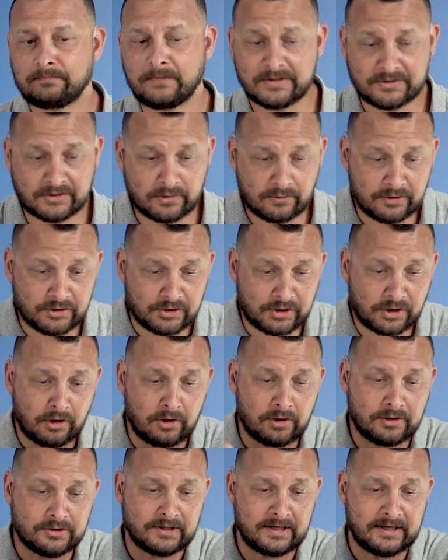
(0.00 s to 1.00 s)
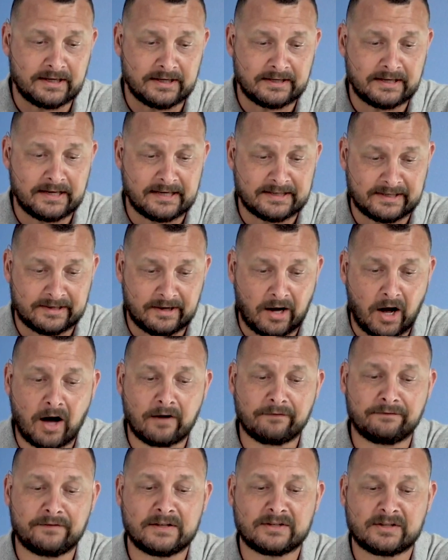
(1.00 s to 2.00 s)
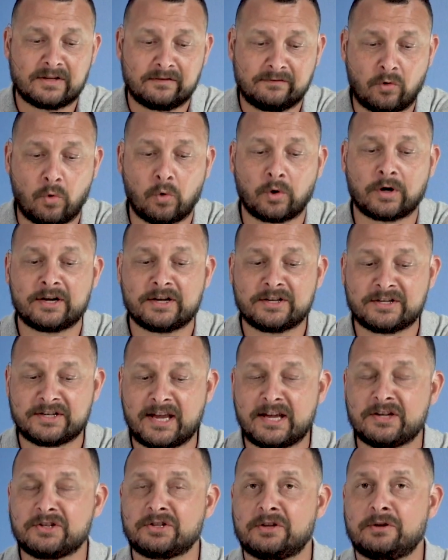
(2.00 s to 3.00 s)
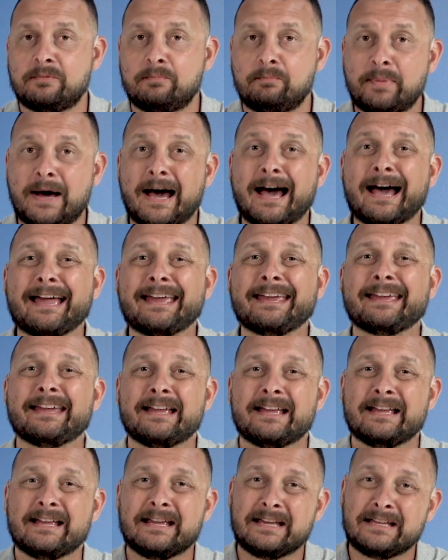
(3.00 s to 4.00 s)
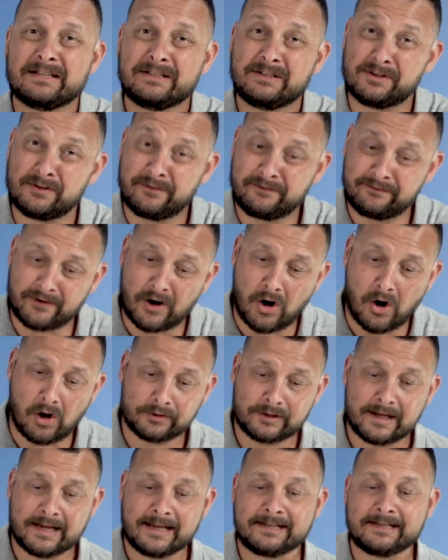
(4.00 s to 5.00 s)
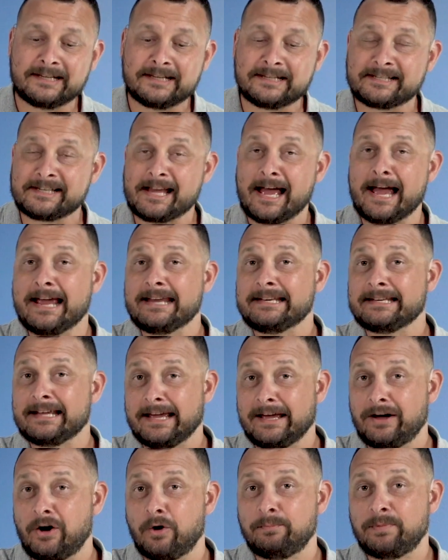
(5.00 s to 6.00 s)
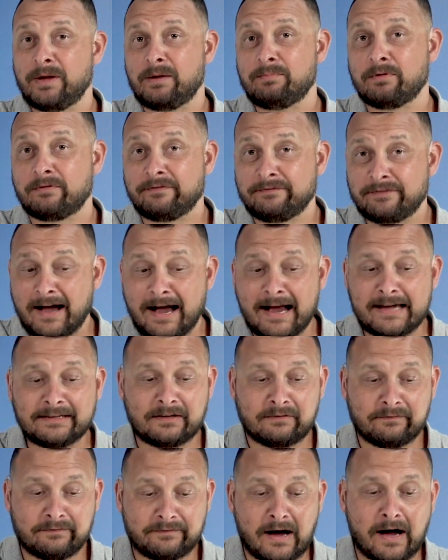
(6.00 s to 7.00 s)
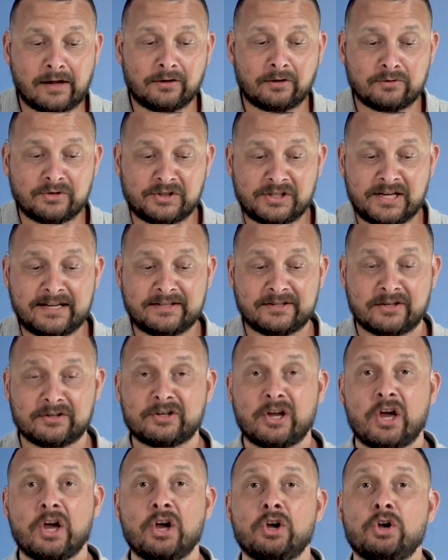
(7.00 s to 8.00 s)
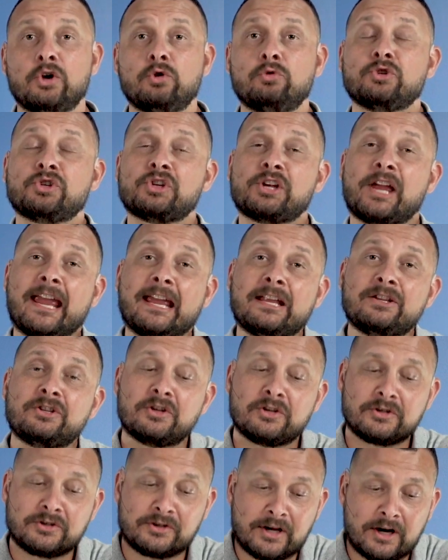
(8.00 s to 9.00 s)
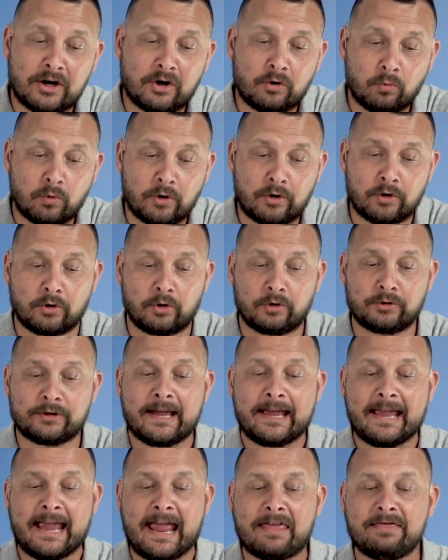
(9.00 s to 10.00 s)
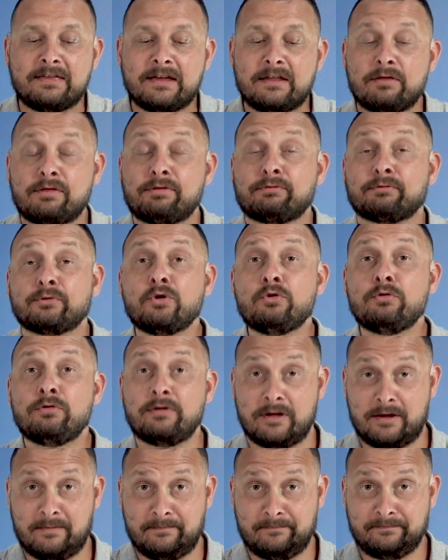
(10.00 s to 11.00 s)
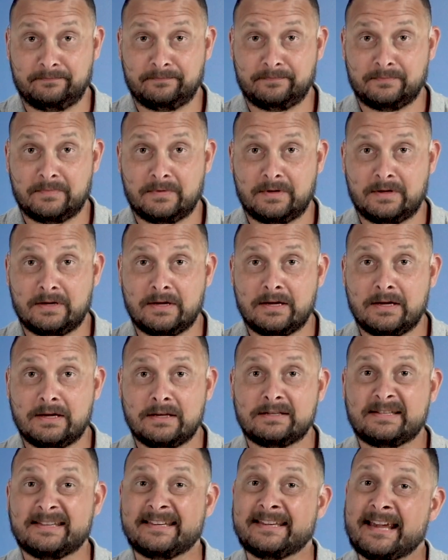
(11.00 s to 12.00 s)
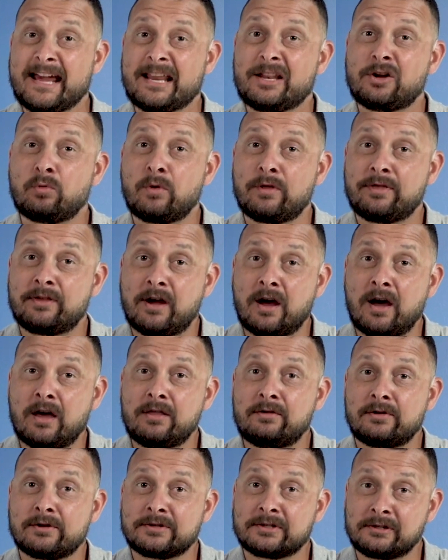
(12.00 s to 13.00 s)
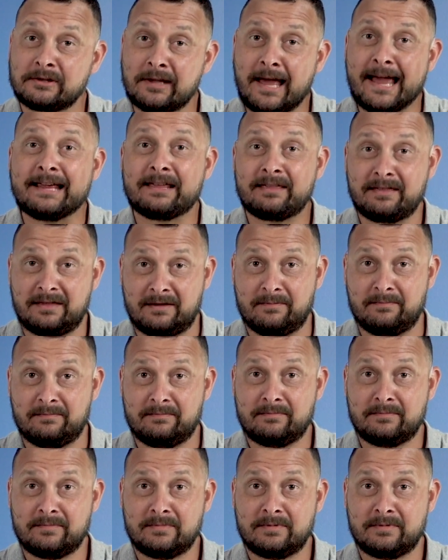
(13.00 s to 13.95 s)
And so the church is an offensive organization by default, designed to help people find and follow Jesus, who changes their world, and then through them, together with others like them,